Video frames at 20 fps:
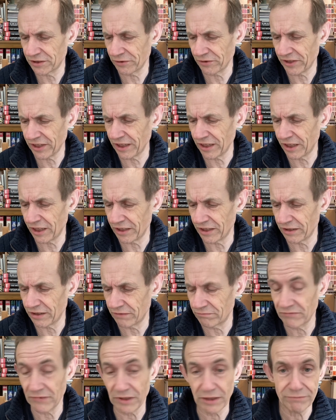to think I
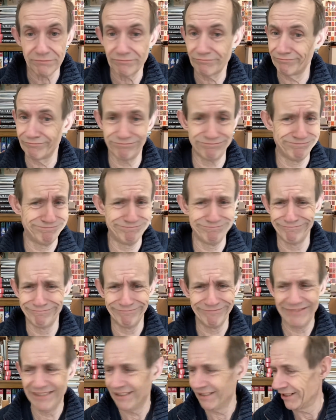well,
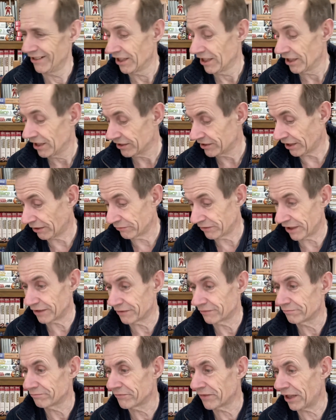don't know,
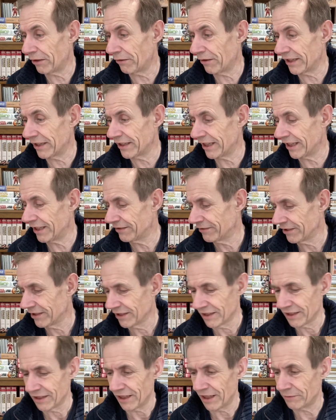no idea.
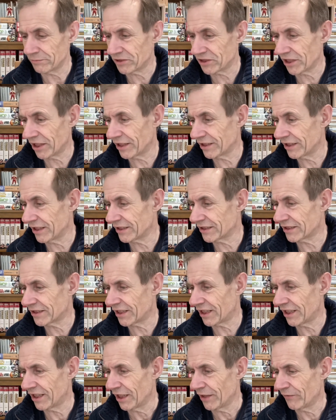I'm certain it's
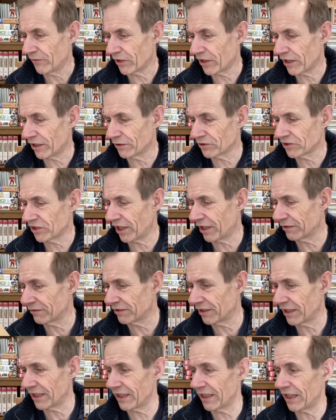uh, for girls
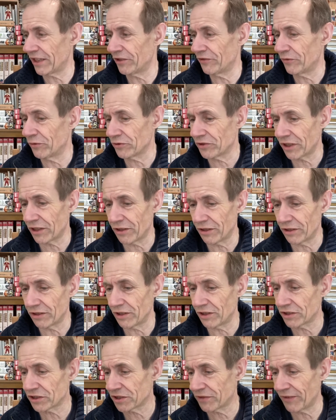only, and you've also got
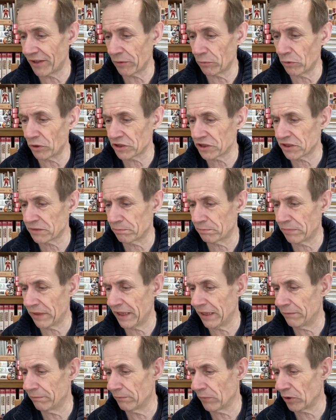lots of other what's
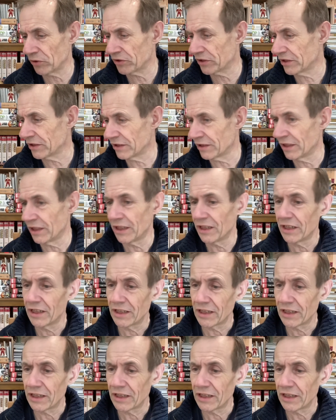been modern